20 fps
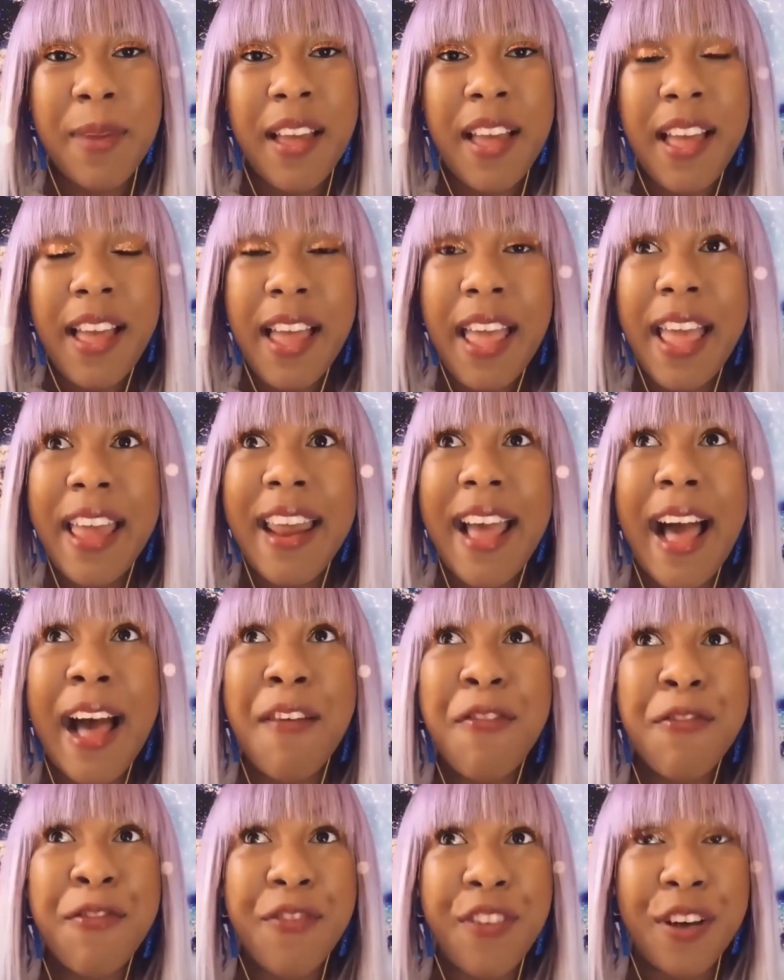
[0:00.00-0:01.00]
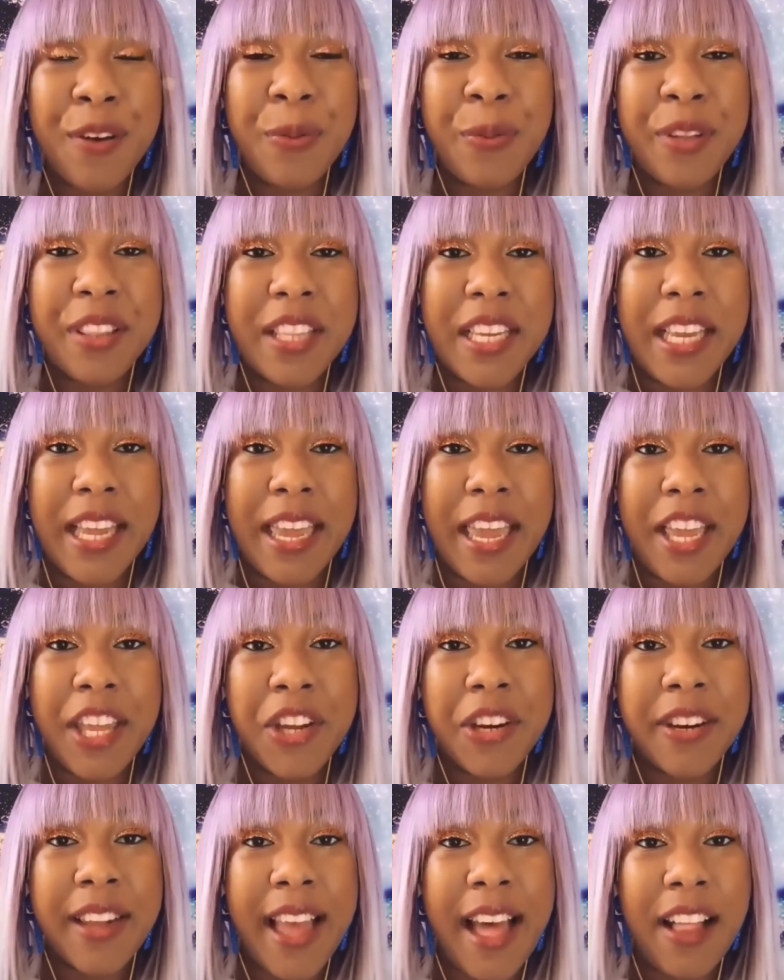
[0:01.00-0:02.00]
and have fun with it. Get your
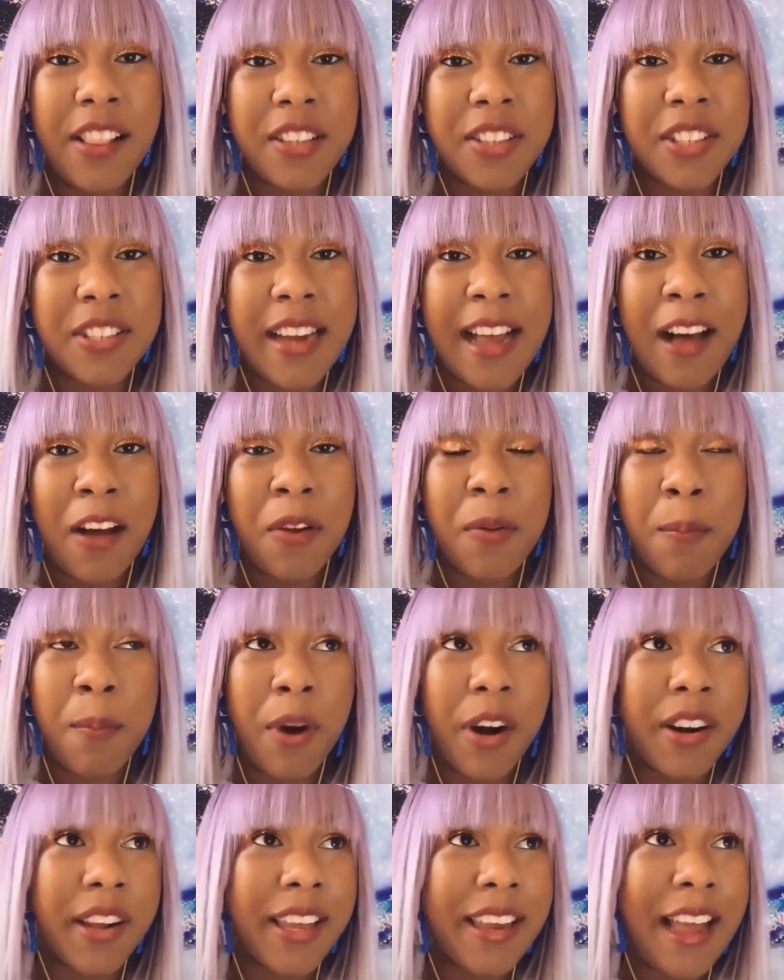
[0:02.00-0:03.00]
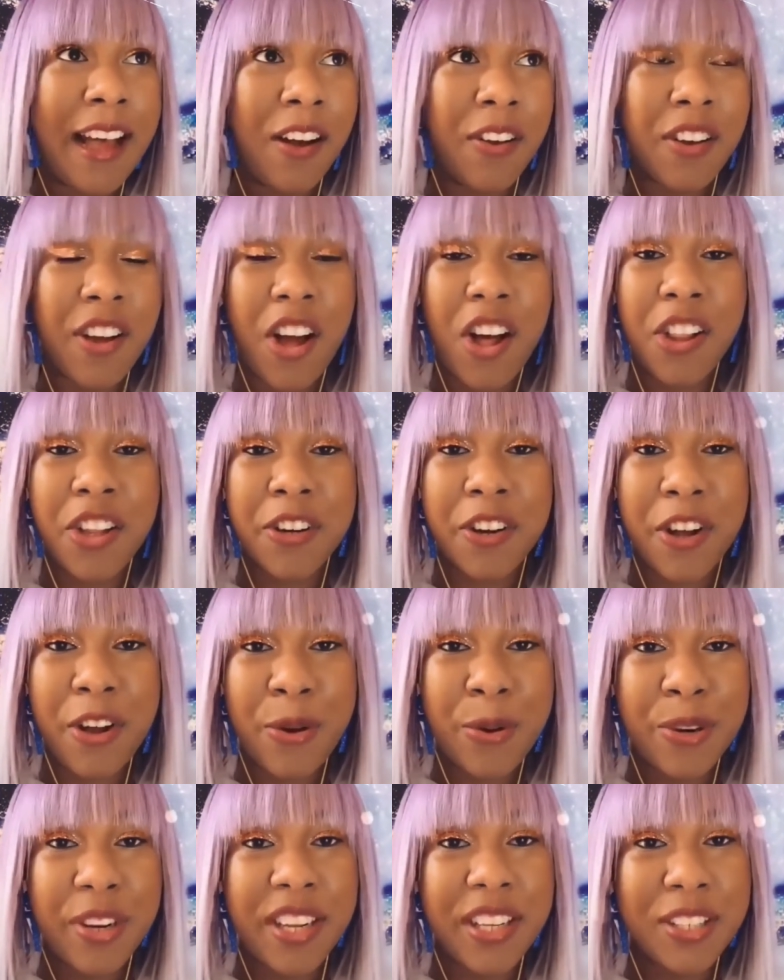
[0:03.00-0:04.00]
calendar out, mark it out, color
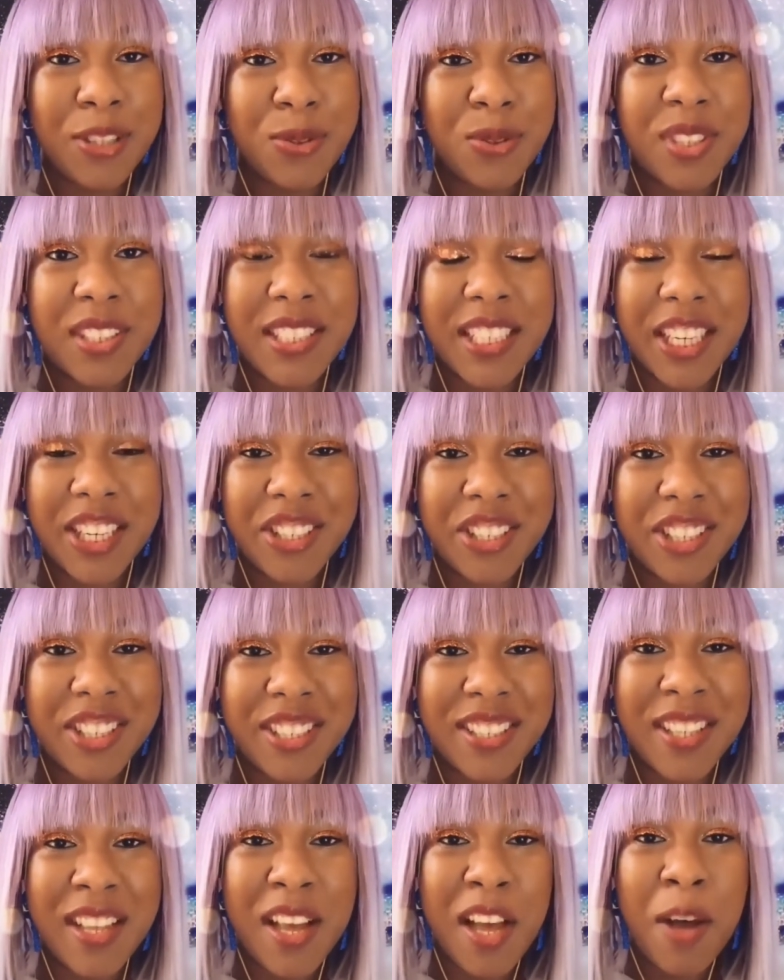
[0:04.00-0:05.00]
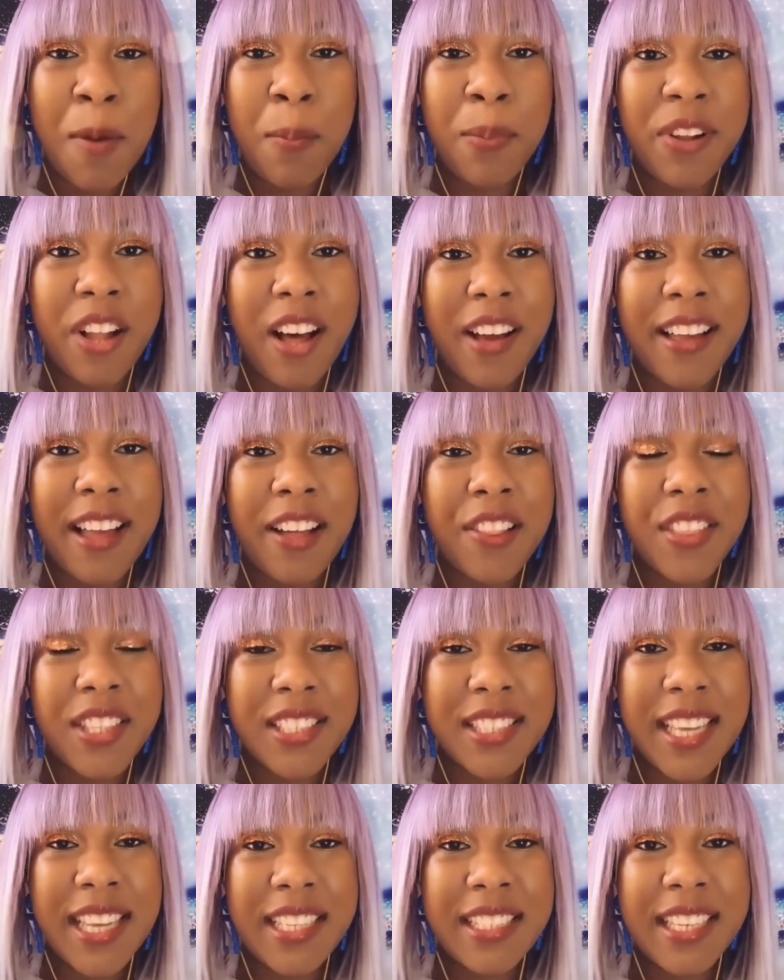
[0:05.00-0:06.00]
code it, use stickers, block out the
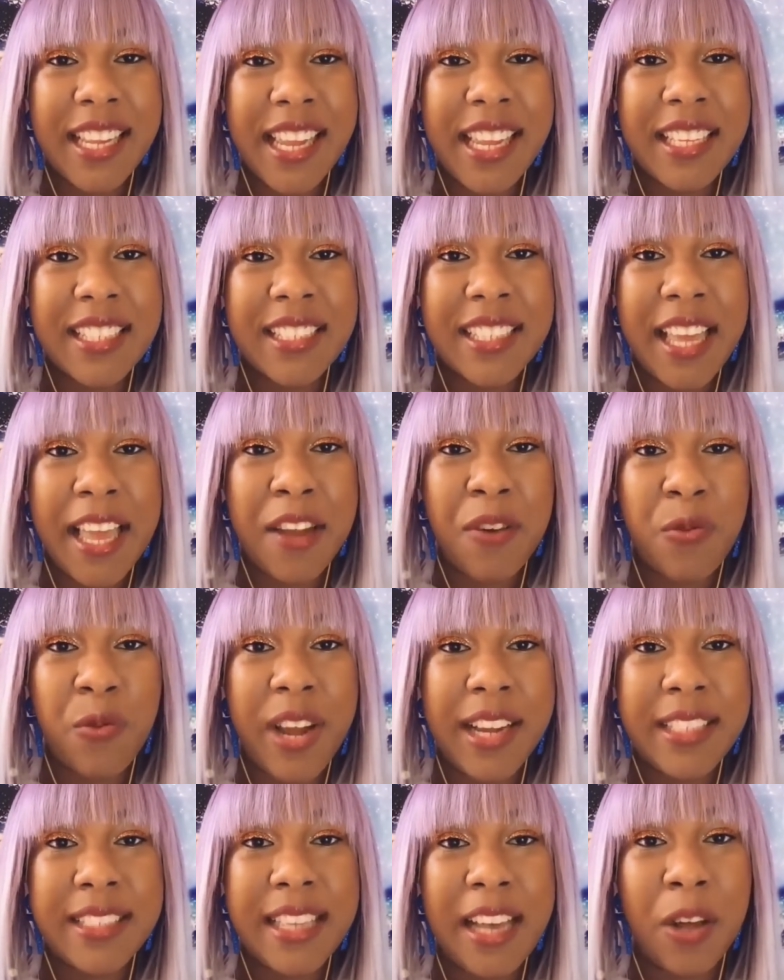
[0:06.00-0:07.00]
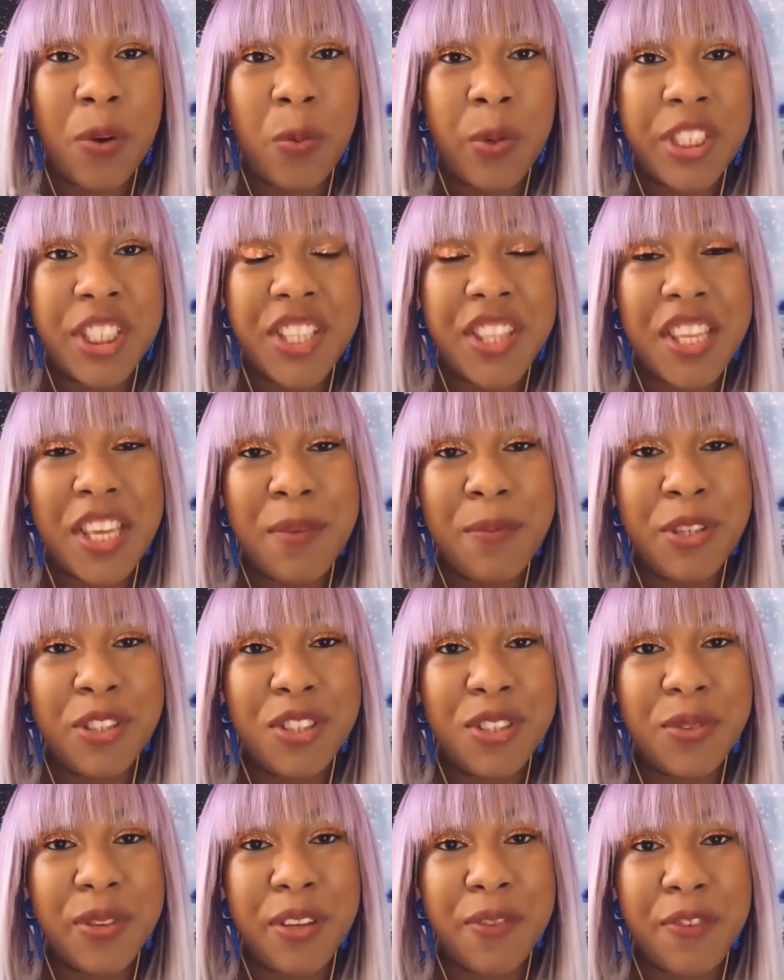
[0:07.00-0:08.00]
10 days and write down which theme you're
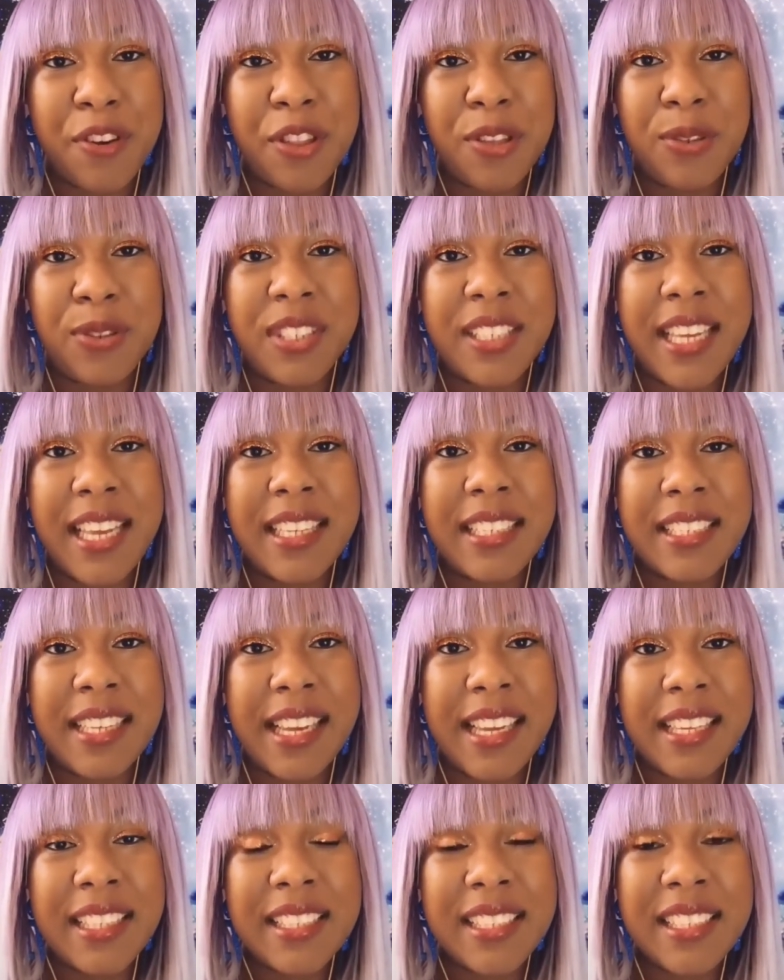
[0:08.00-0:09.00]
doing for those 10 days.